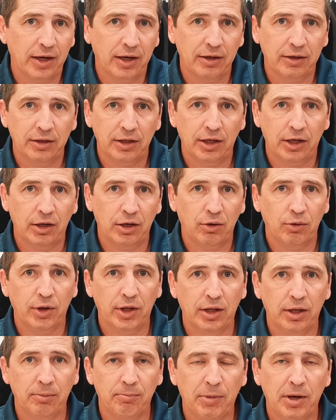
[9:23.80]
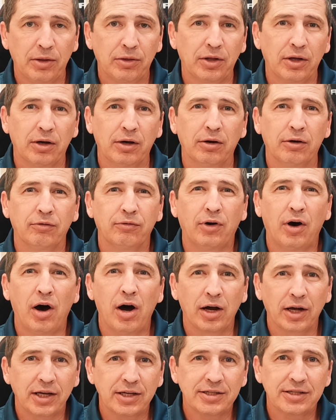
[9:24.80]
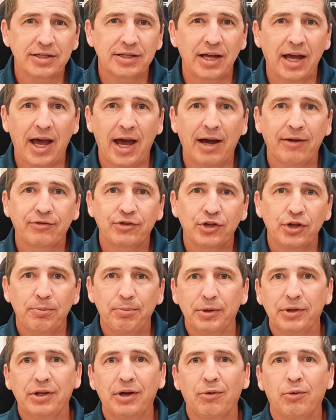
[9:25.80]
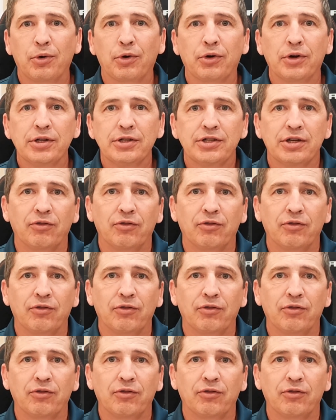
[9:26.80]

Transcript: you know, in the month of August after you put that order in.